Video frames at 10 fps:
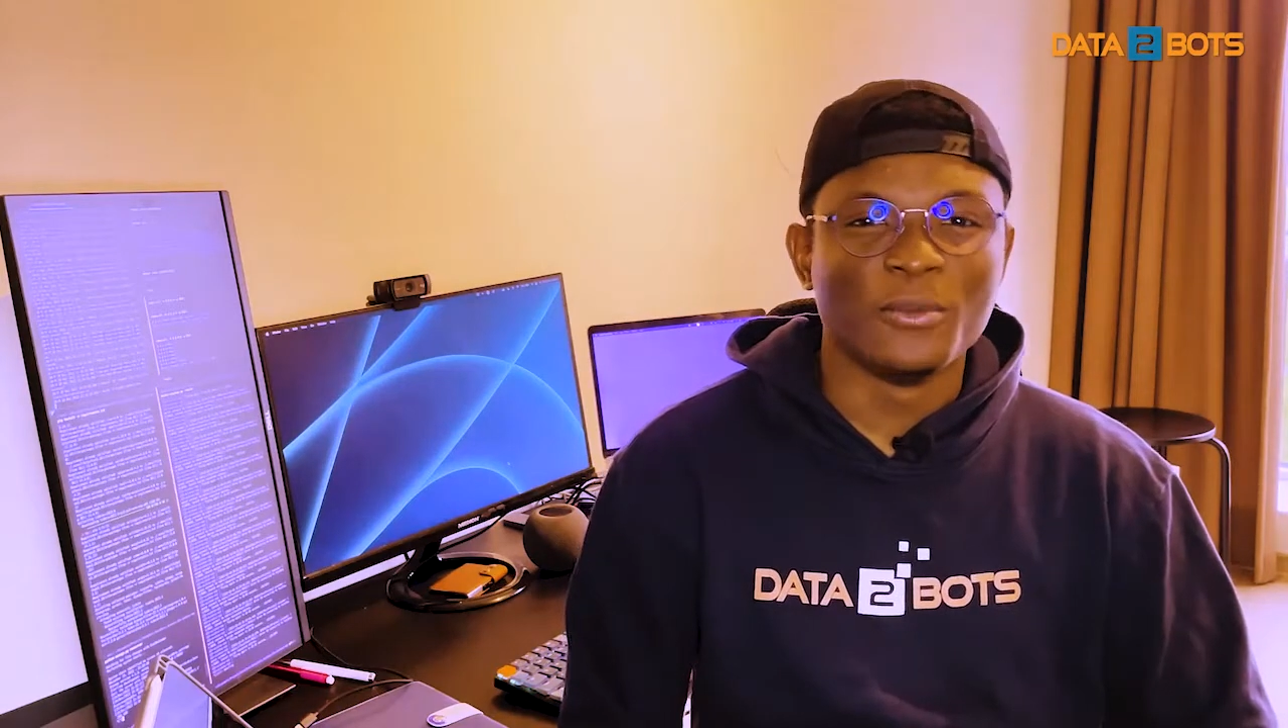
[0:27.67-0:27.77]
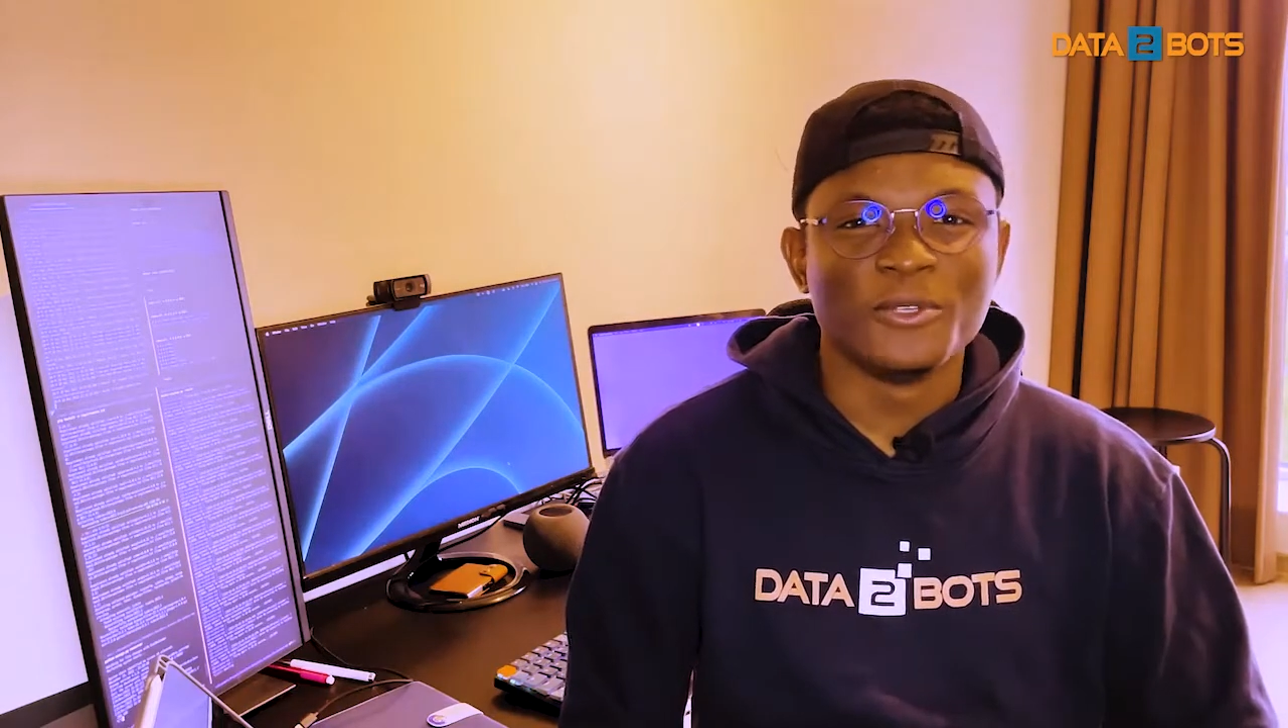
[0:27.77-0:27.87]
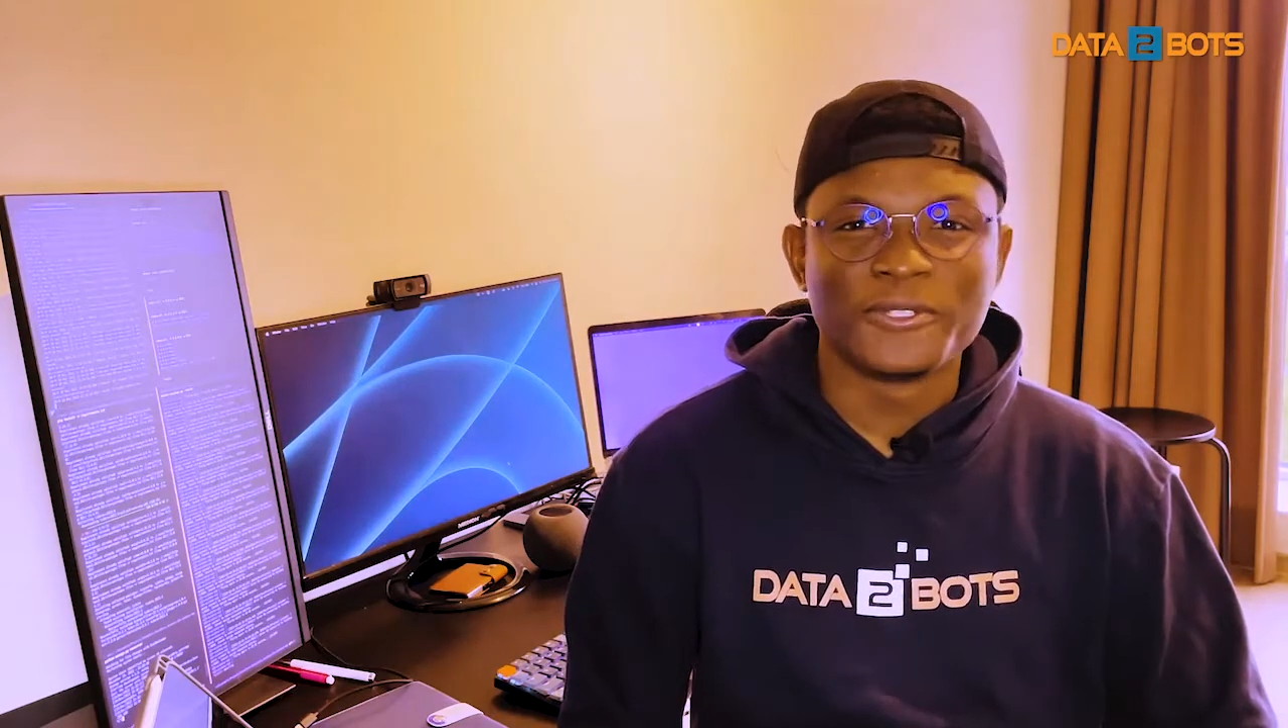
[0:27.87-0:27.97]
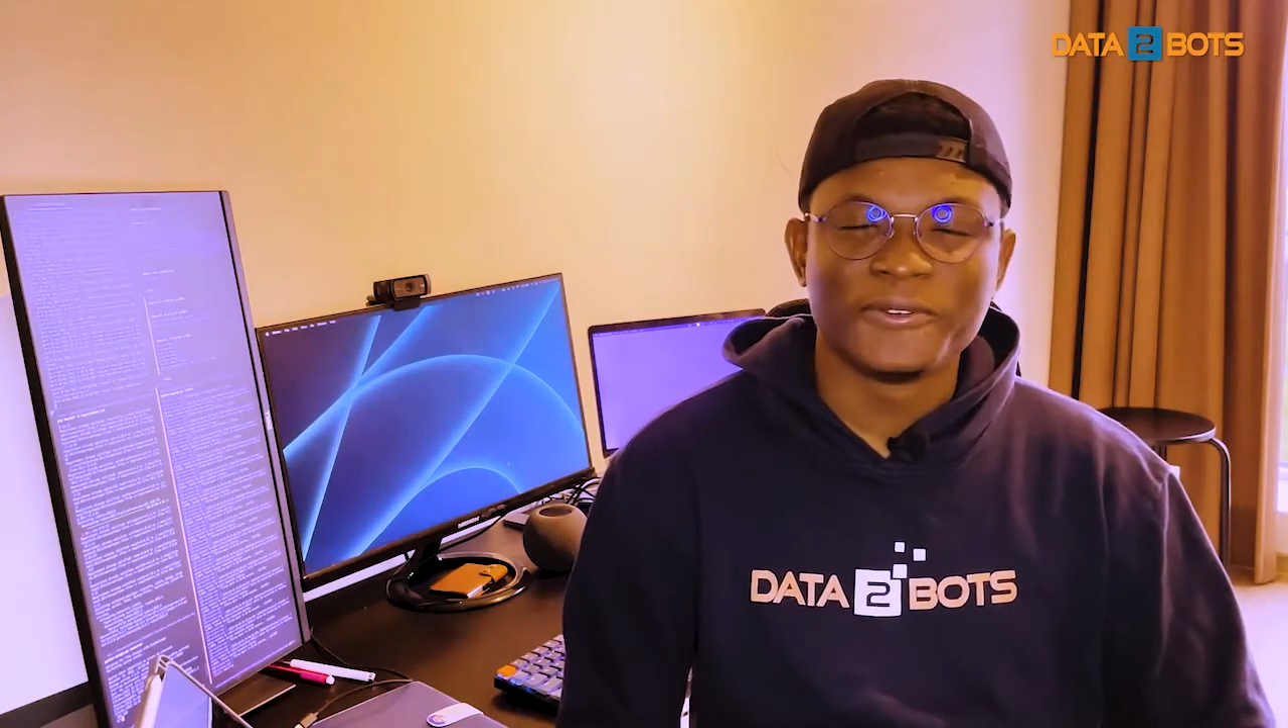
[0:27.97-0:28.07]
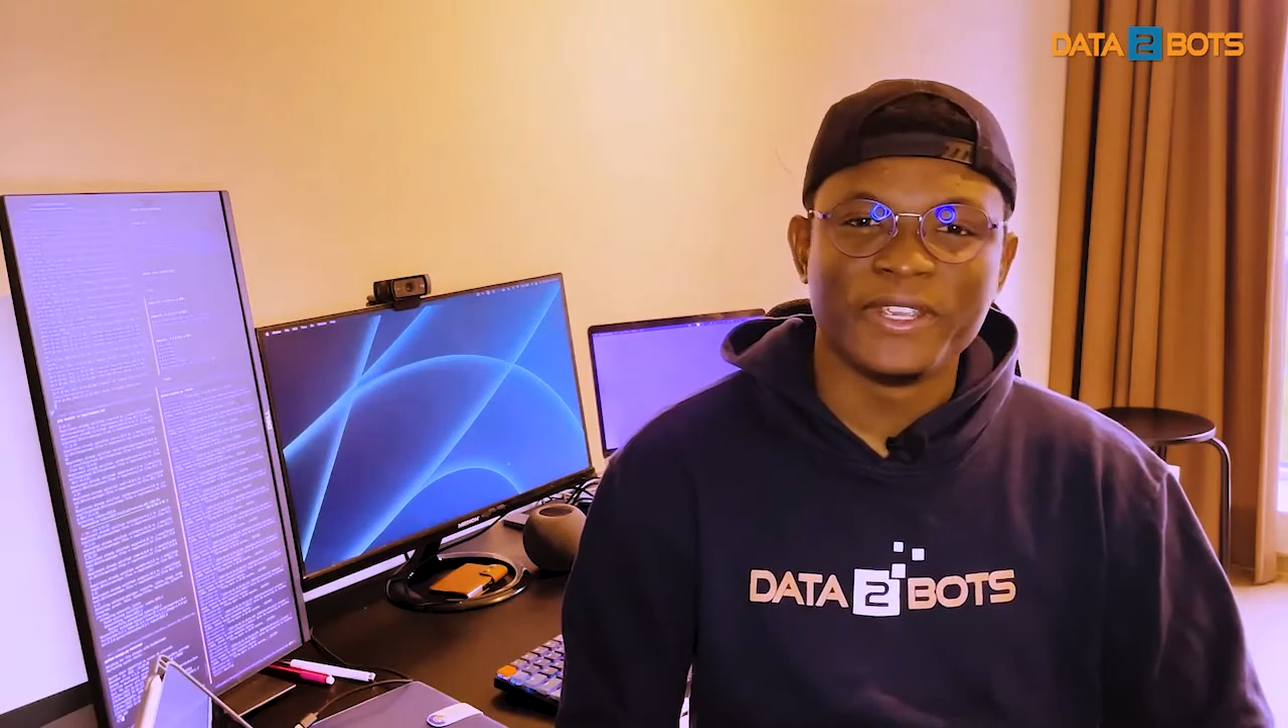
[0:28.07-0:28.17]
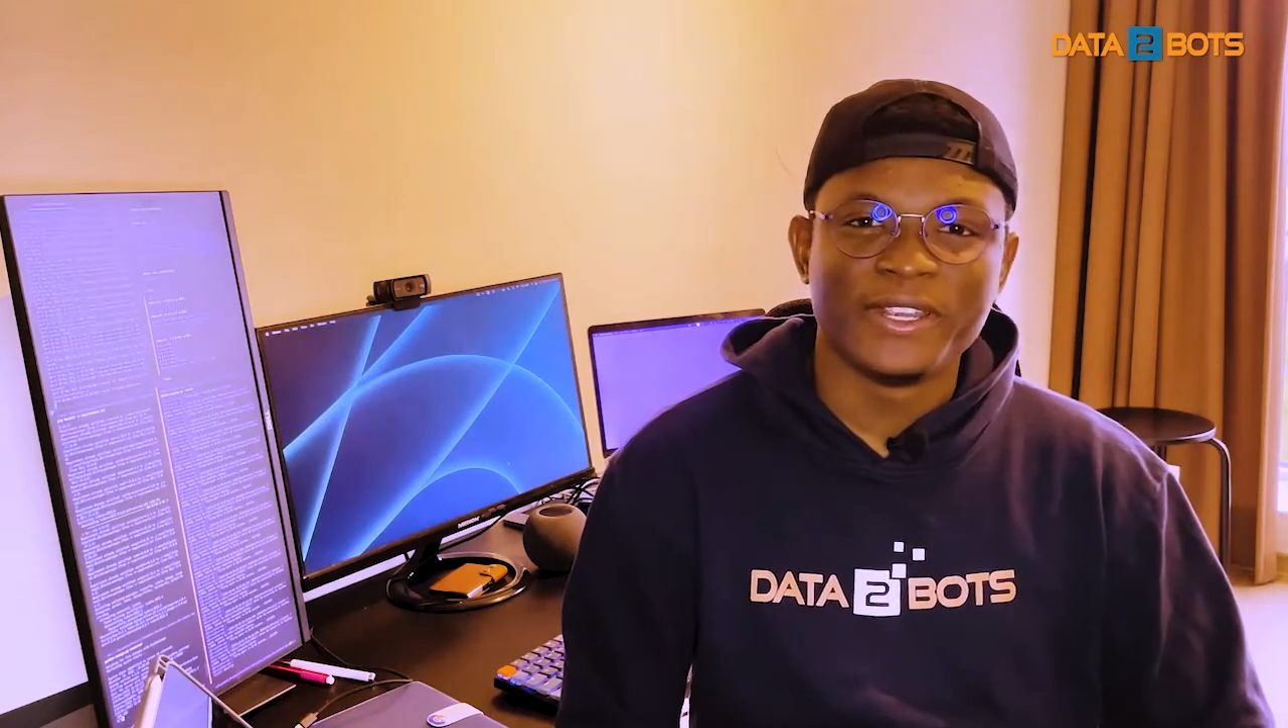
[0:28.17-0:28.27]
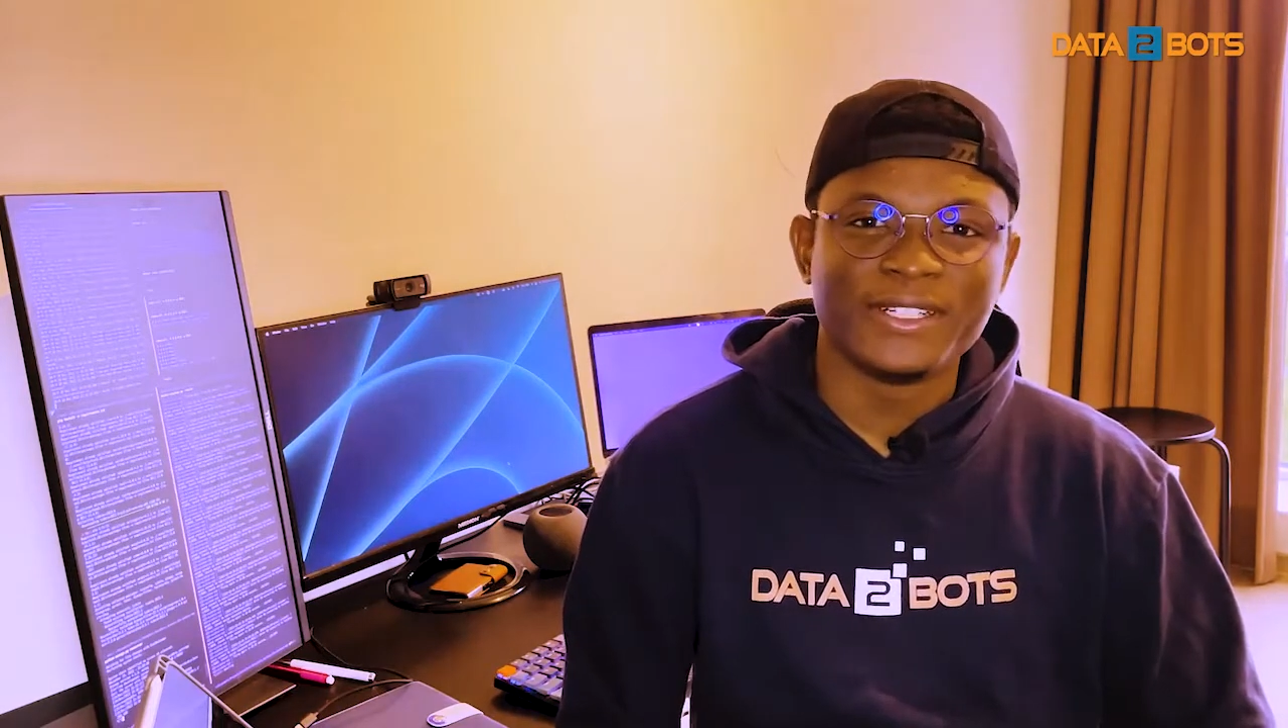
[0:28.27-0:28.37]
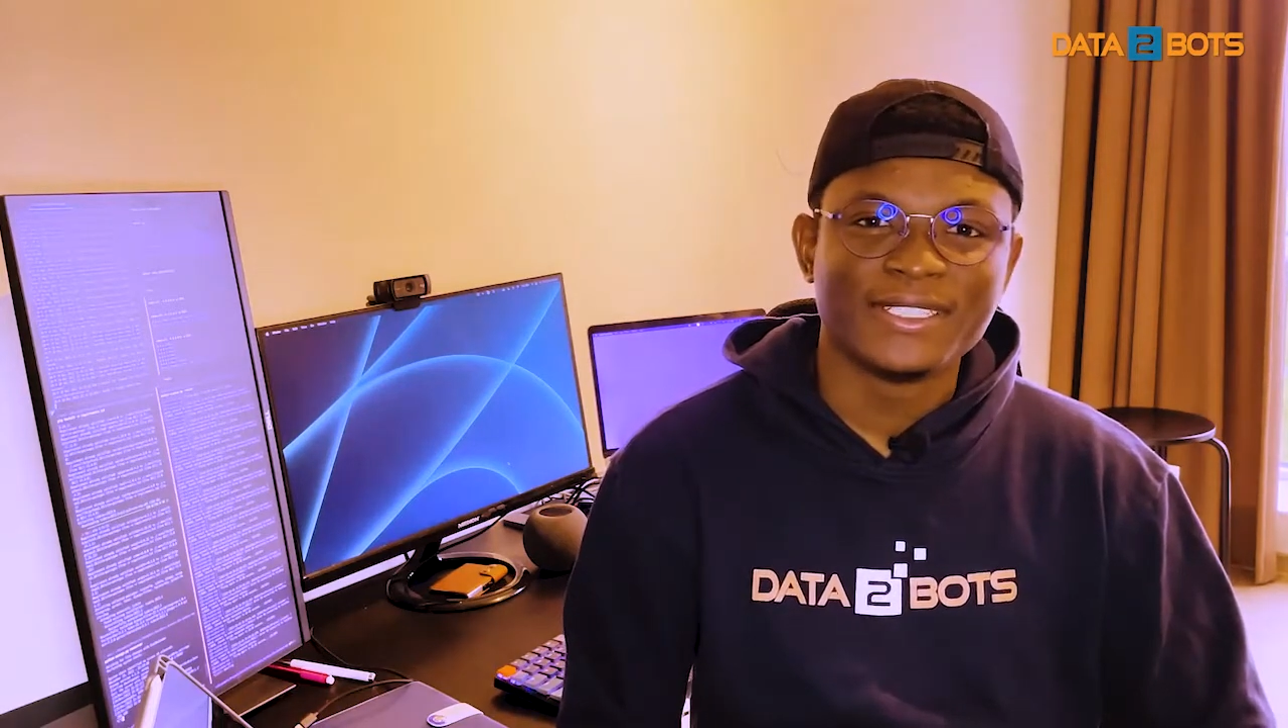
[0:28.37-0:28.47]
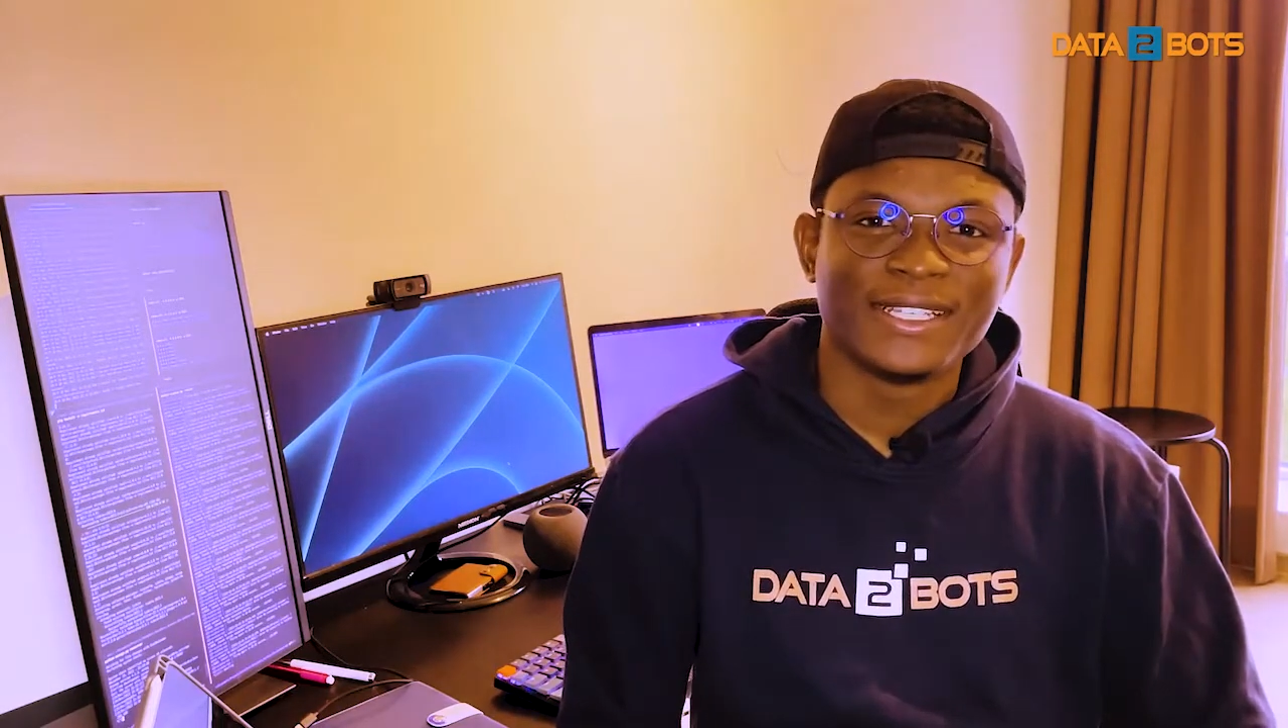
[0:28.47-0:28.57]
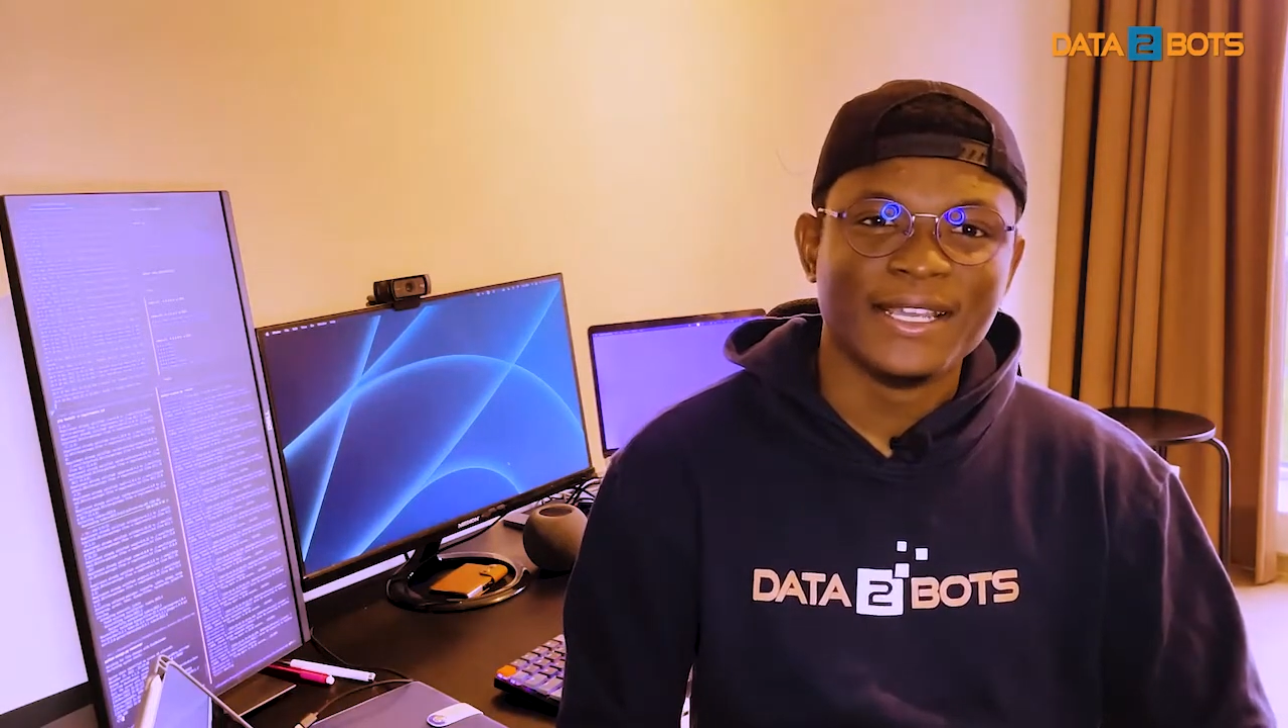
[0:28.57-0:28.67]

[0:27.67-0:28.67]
almost 3 years.